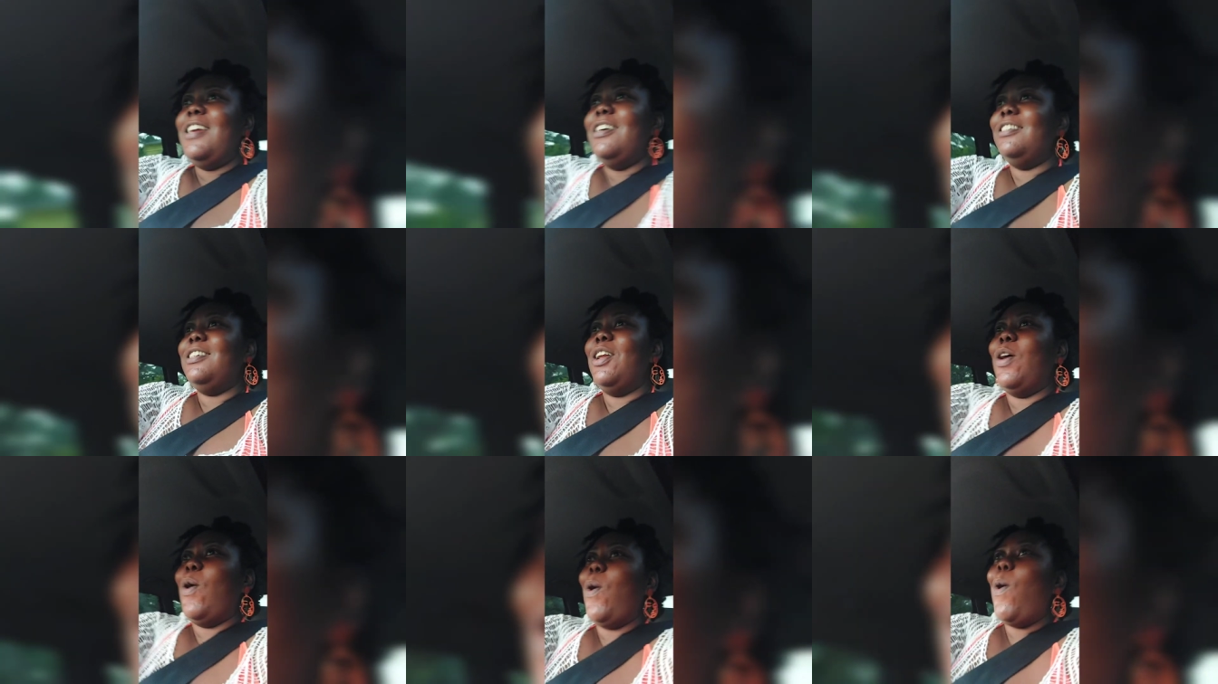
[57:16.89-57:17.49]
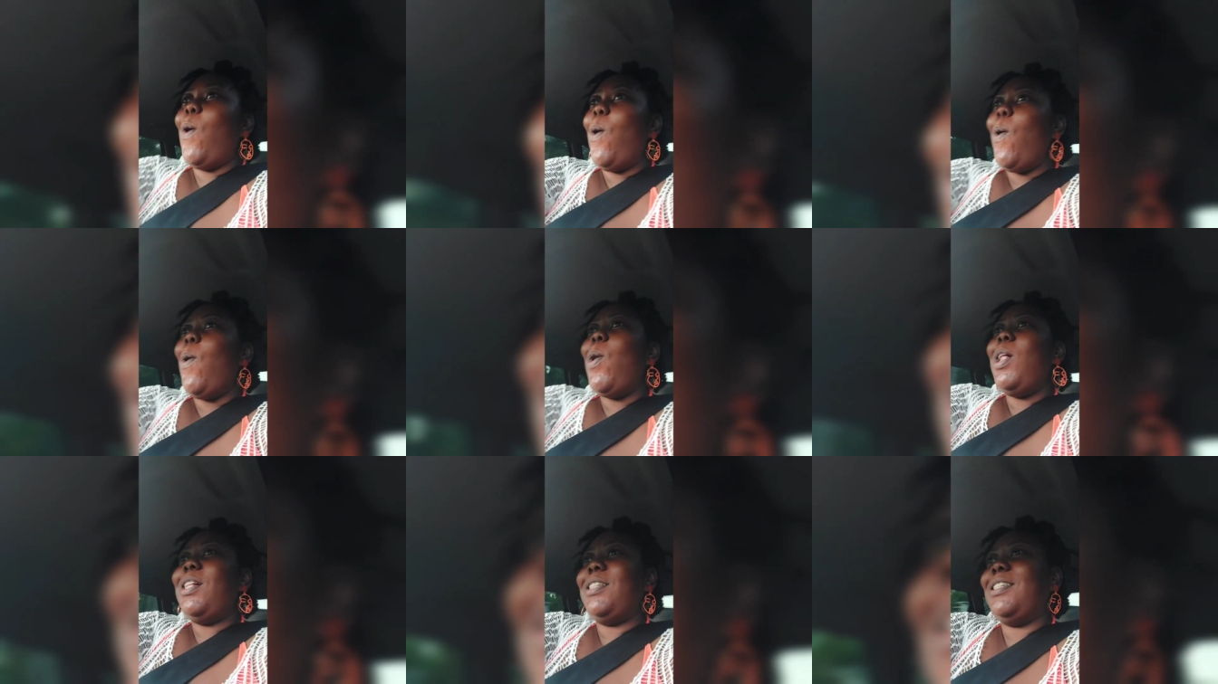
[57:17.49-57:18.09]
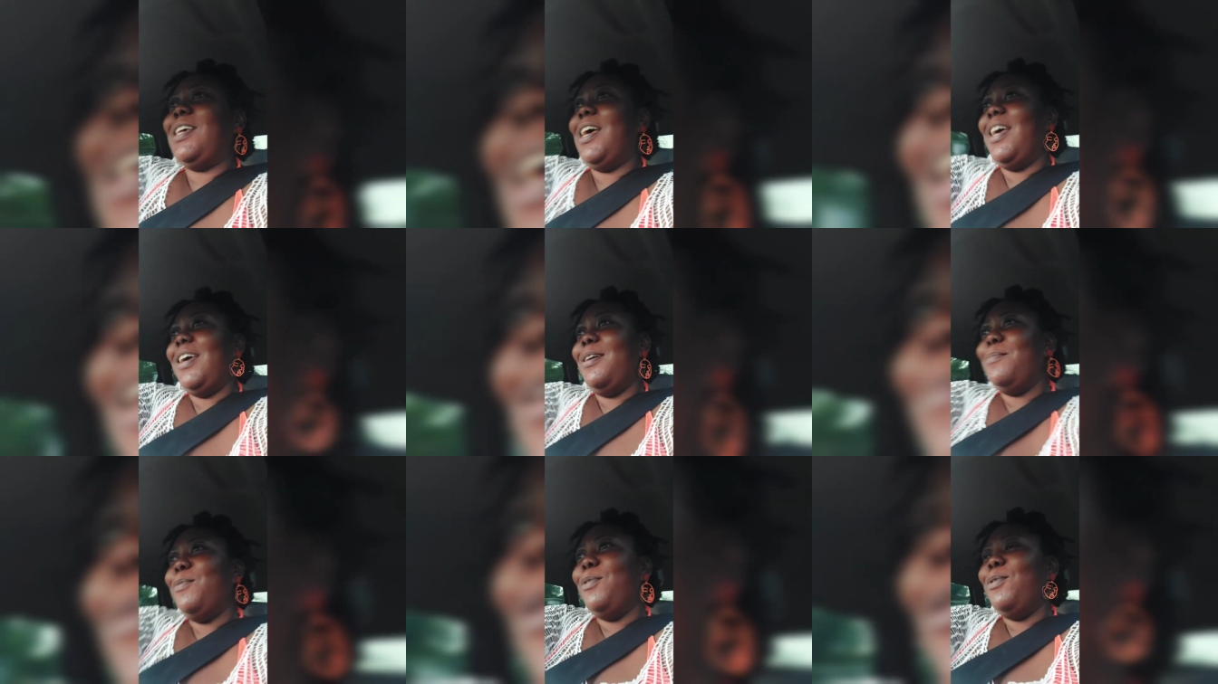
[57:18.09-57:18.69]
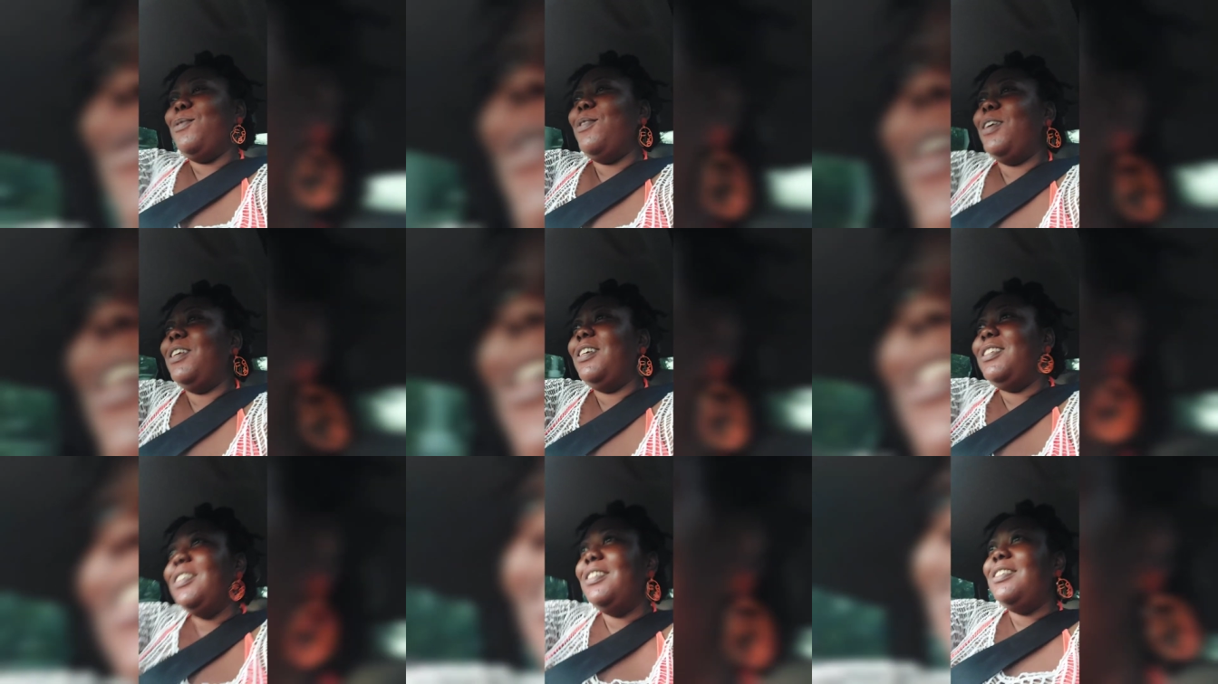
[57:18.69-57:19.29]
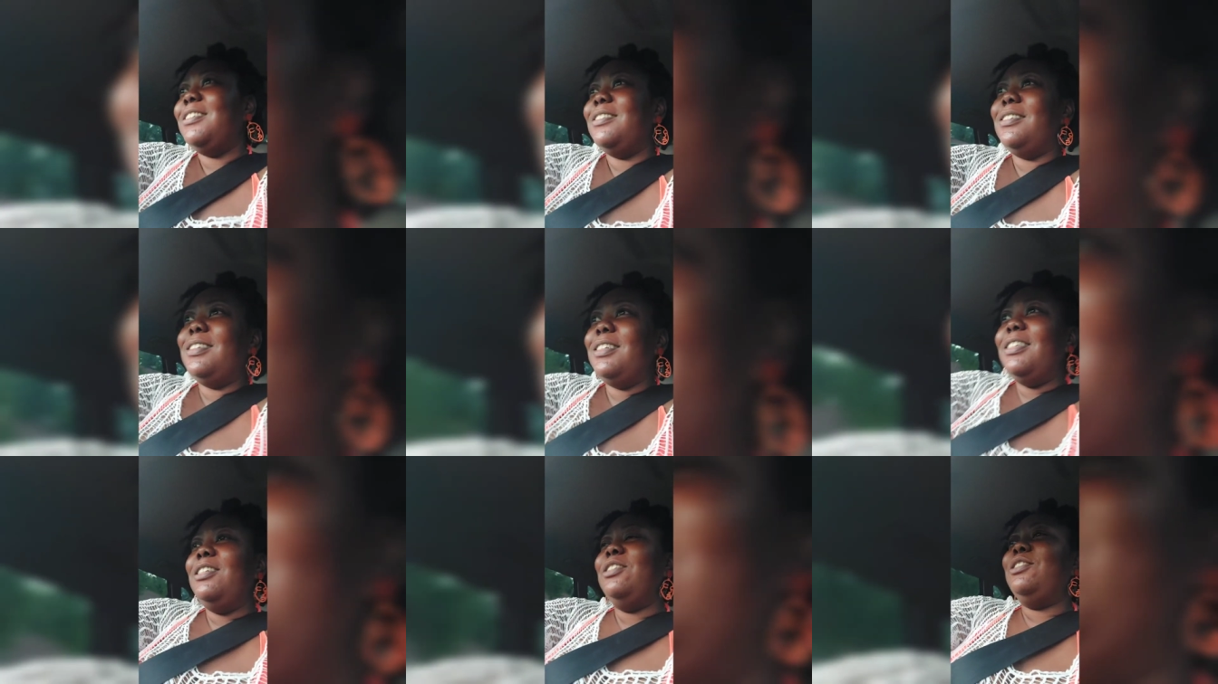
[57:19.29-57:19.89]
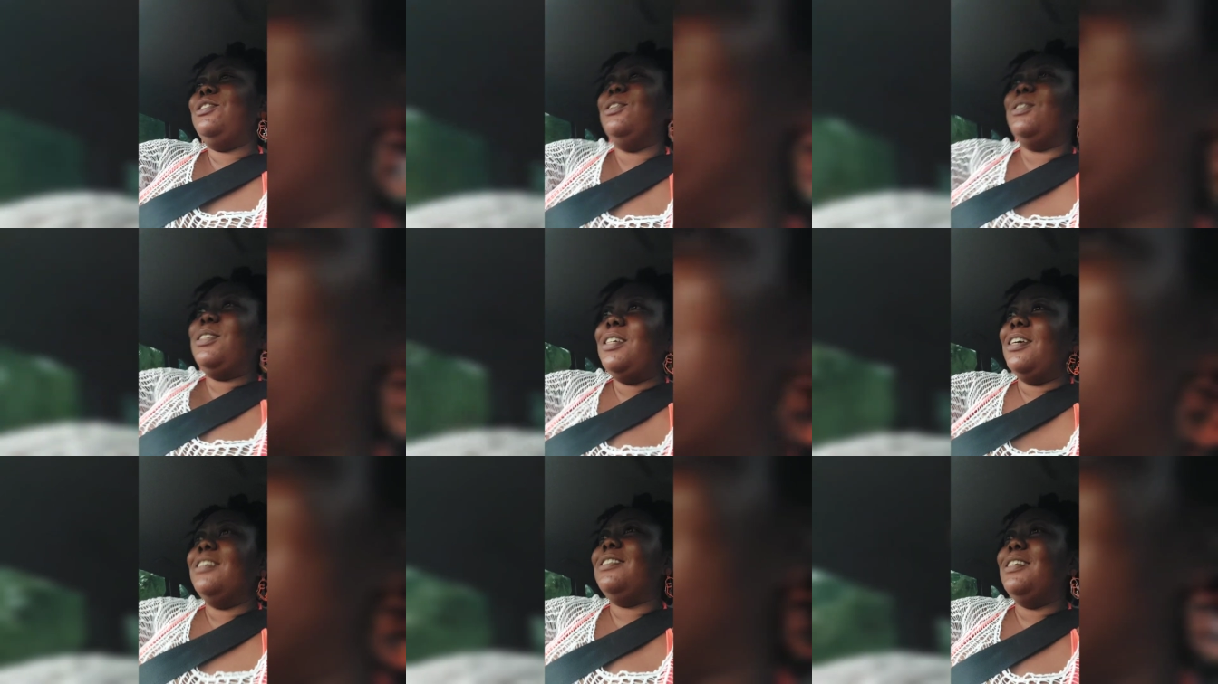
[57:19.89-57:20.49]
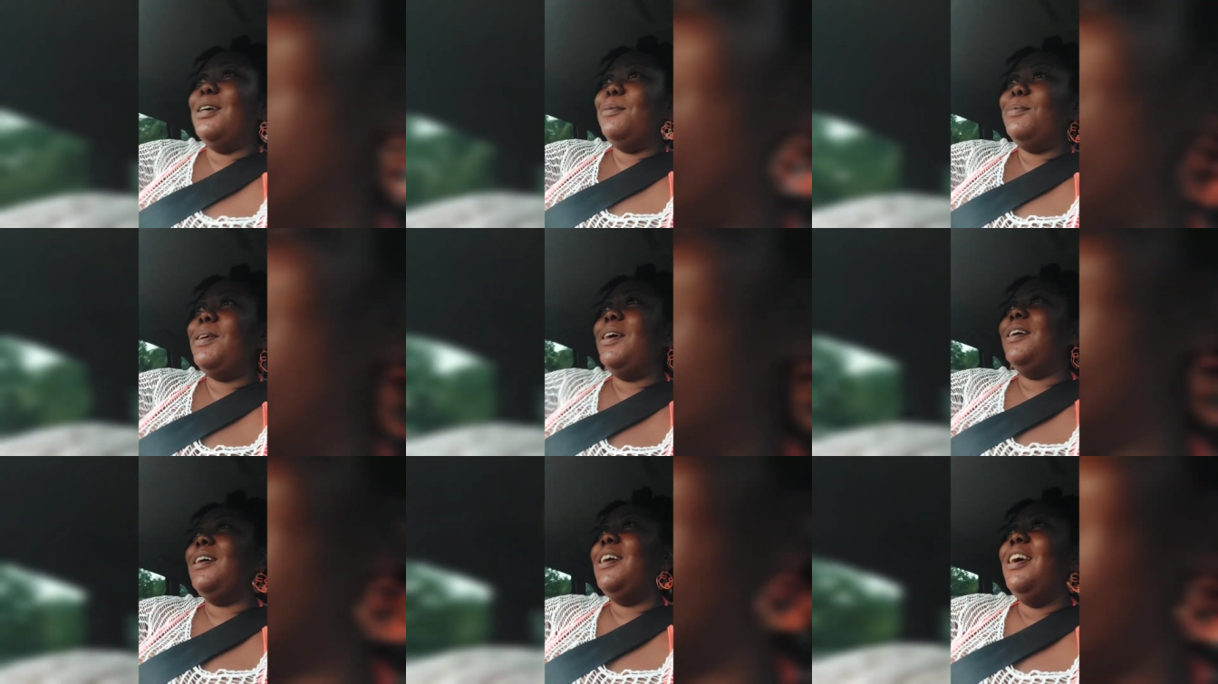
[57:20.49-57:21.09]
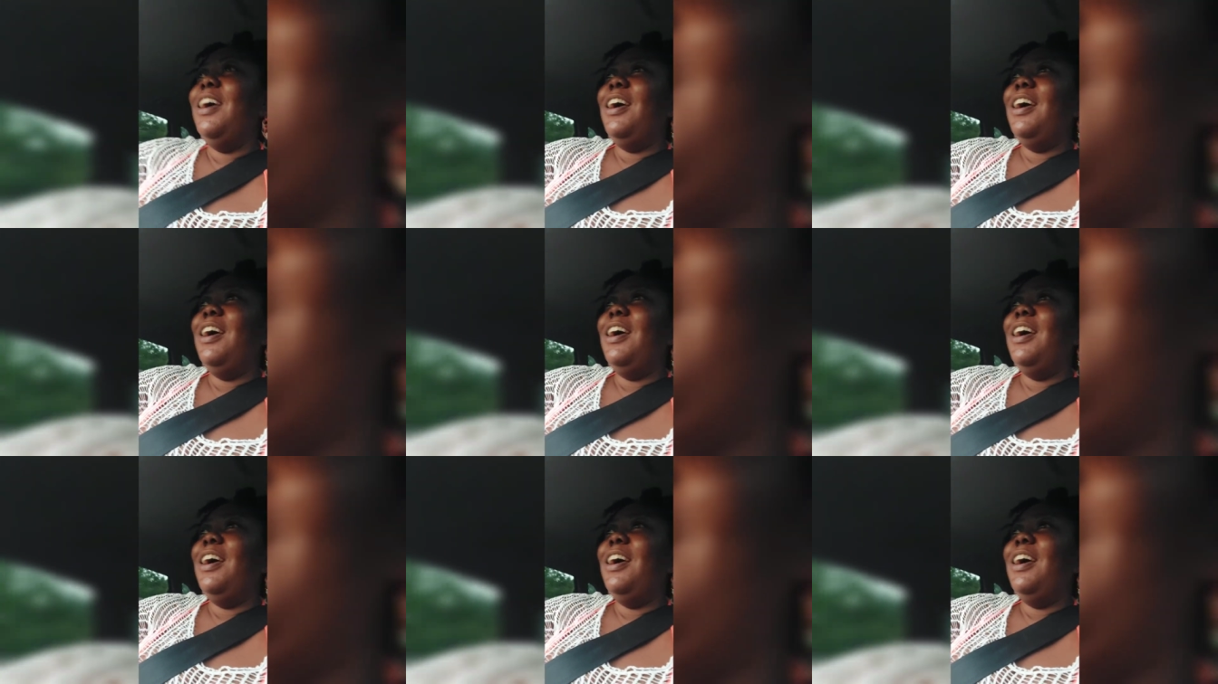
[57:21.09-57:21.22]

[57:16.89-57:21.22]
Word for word: You know, so the all time one of those the instructors them take